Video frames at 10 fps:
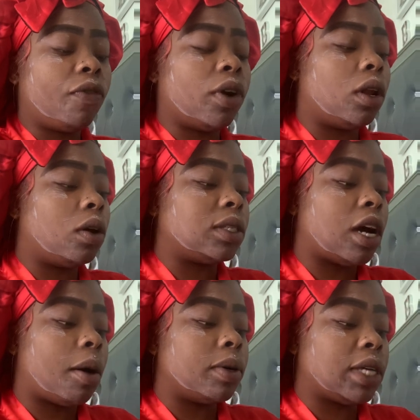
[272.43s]
for a long
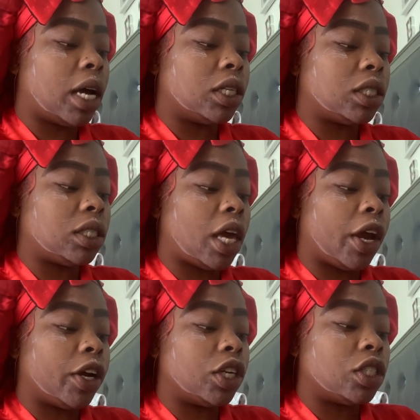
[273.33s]
time I was kind of
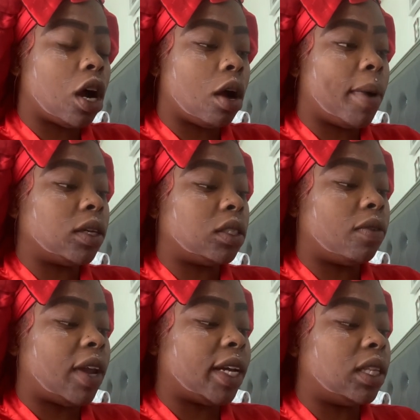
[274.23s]
scared to talk about
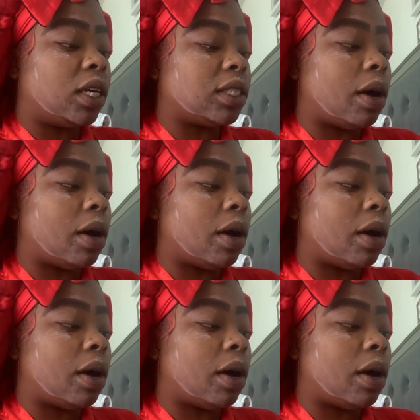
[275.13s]
stuff like this.